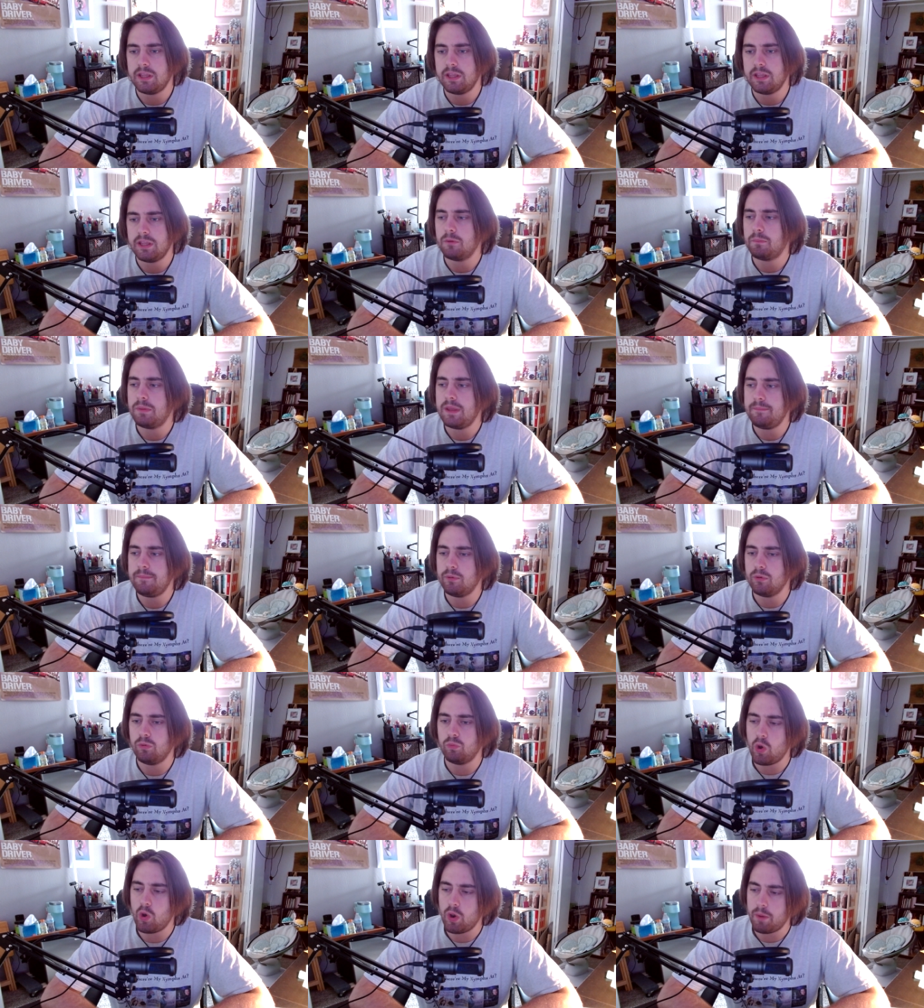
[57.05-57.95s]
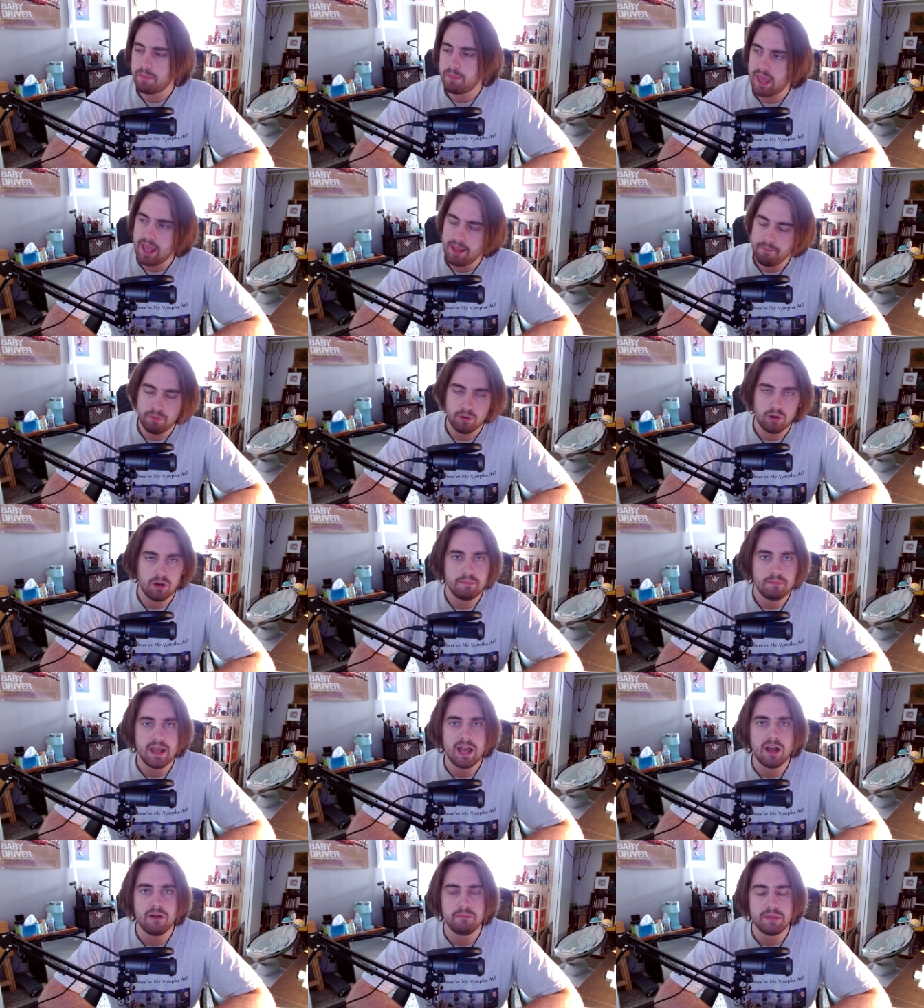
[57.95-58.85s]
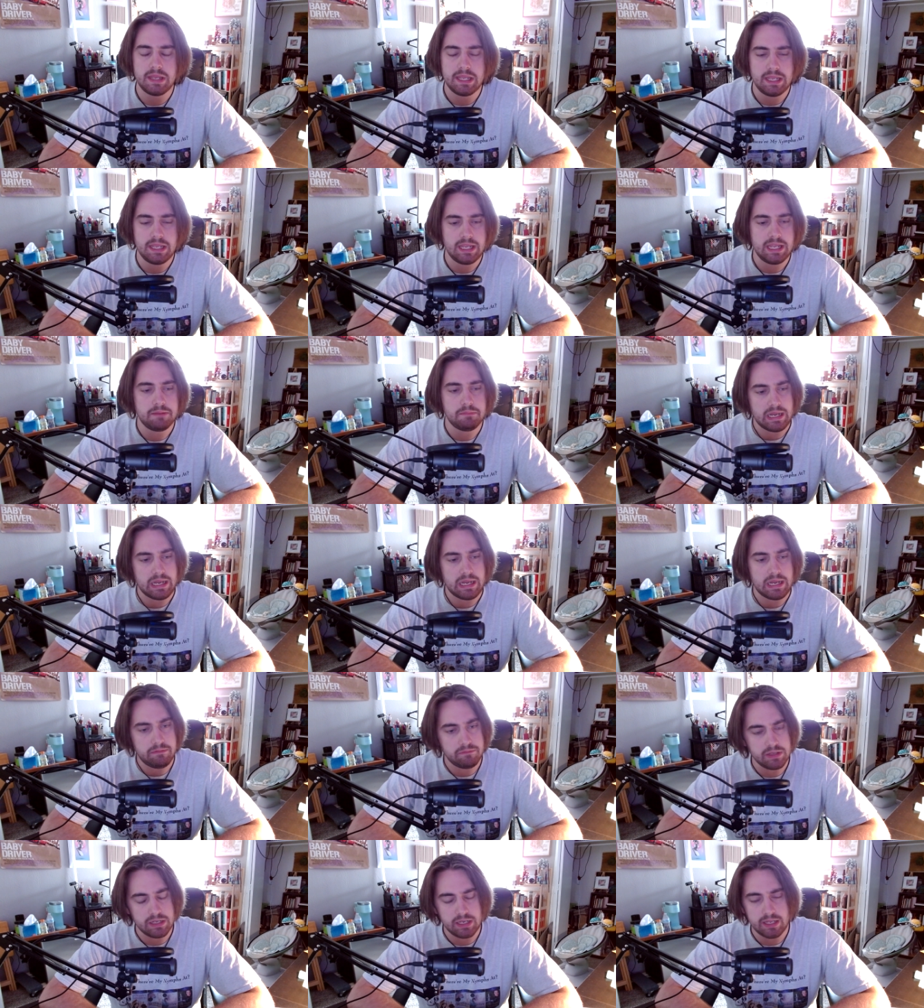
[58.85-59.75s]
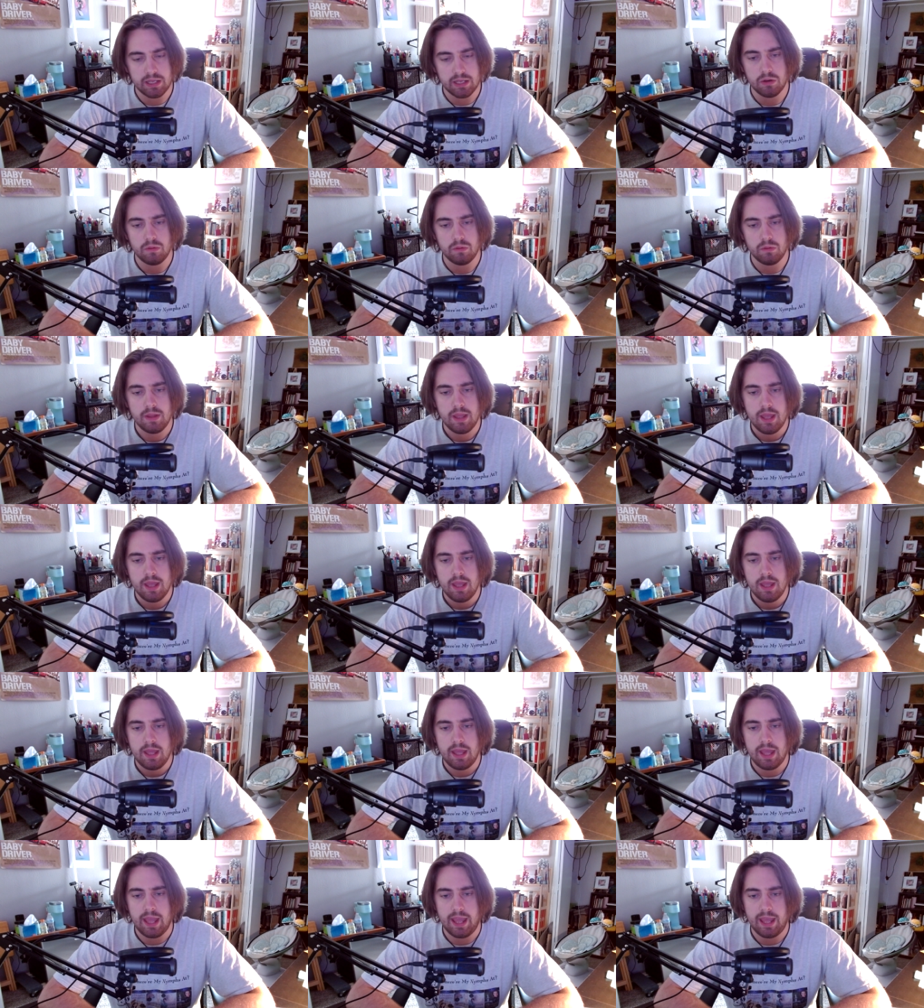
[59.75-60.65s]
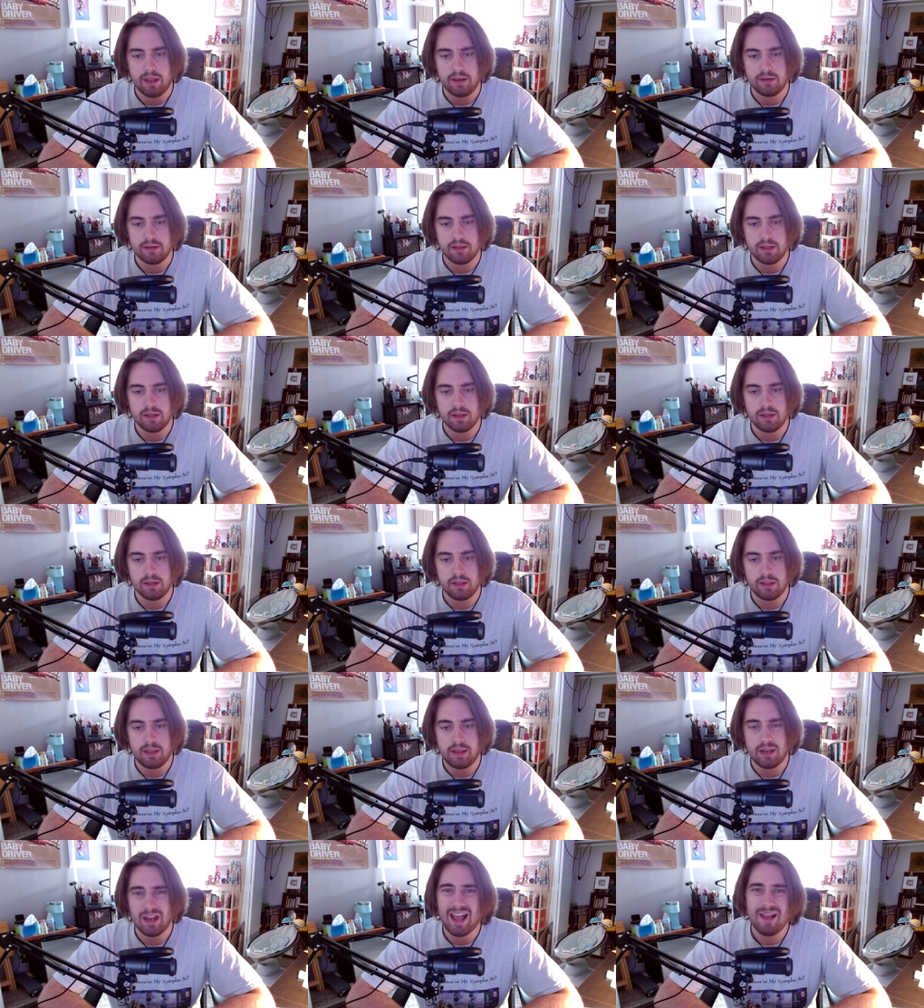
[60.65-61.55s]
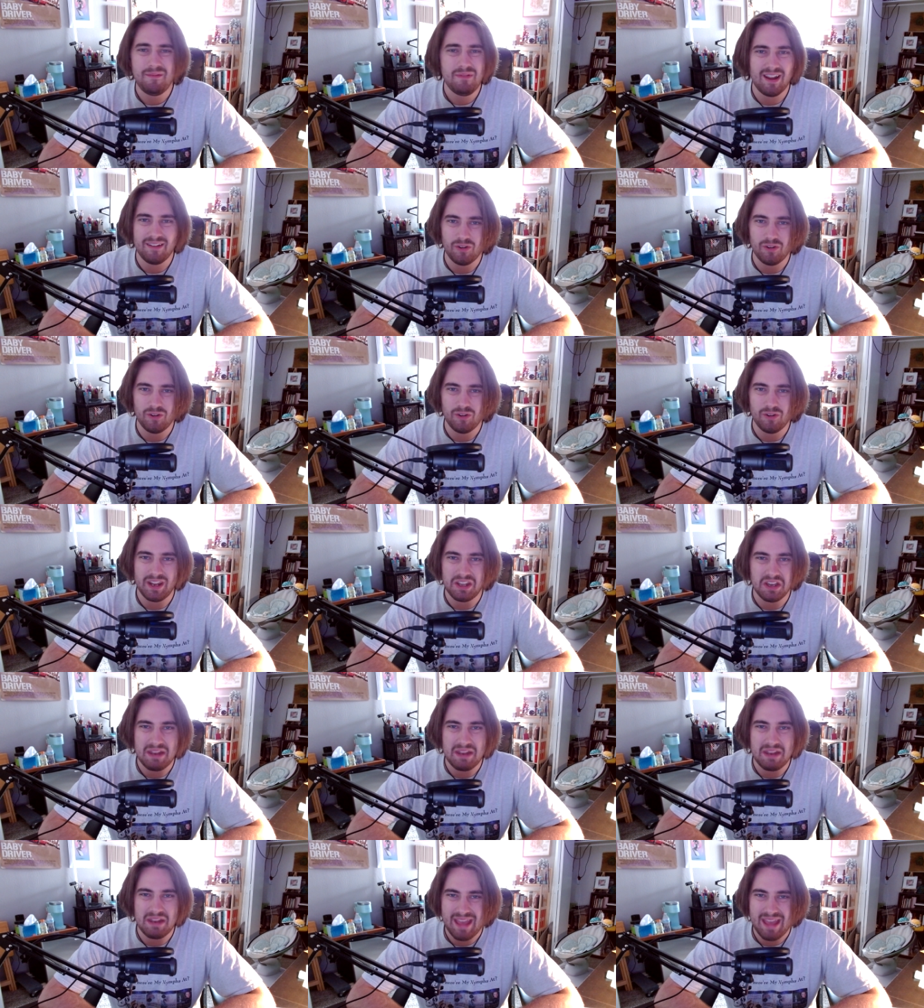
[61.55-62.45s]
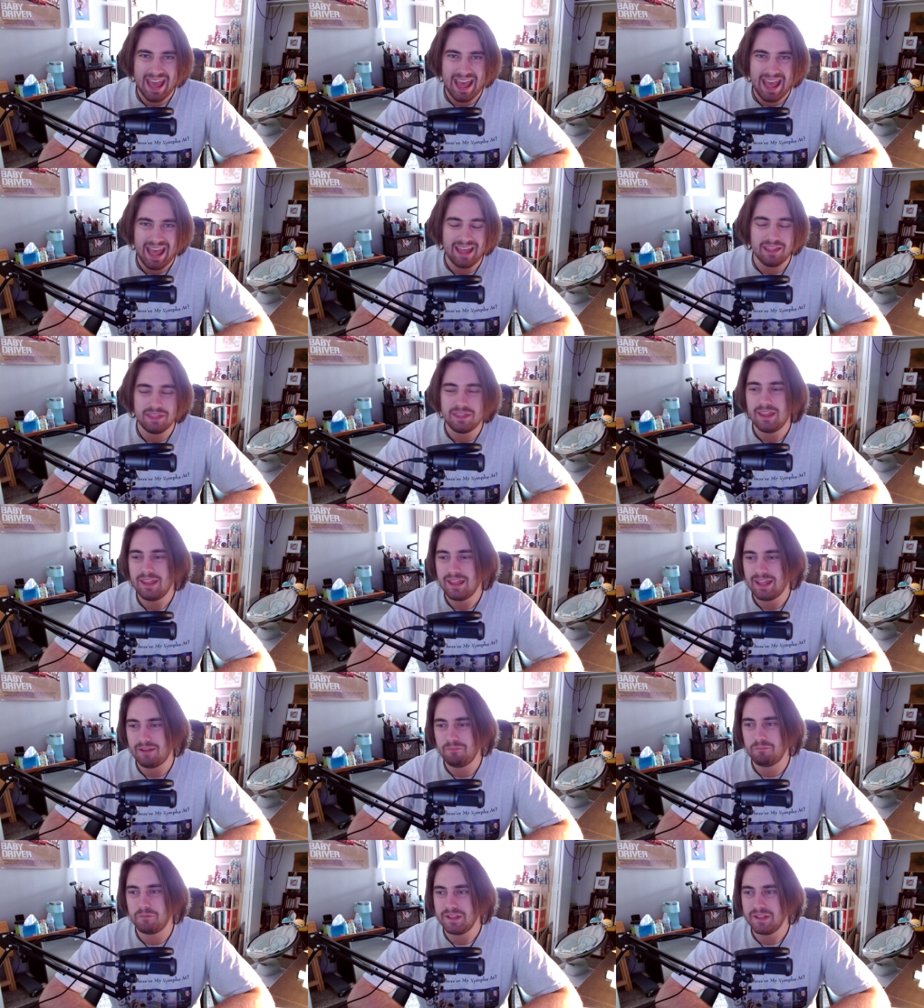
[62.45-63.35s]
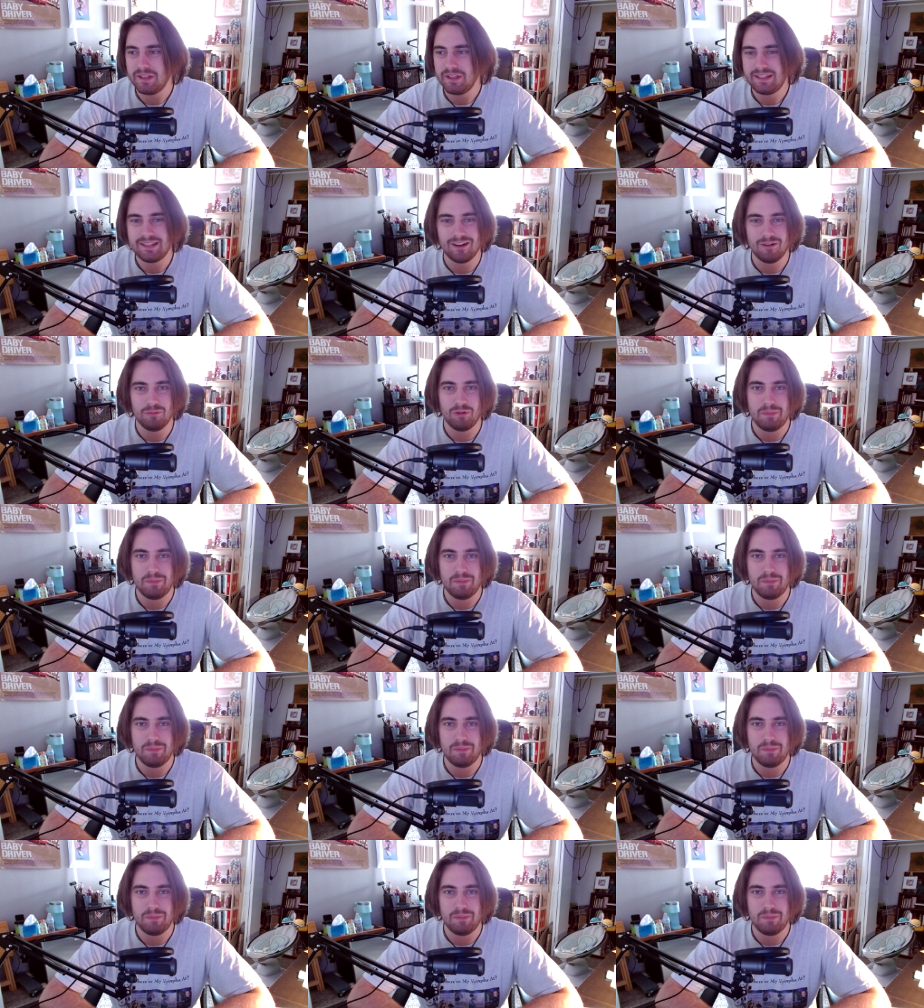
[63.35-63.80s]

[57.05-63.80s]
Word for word: You know, people wrote a paper about me and made a video, and uh, you know i'm not very good at math I'm really terrible at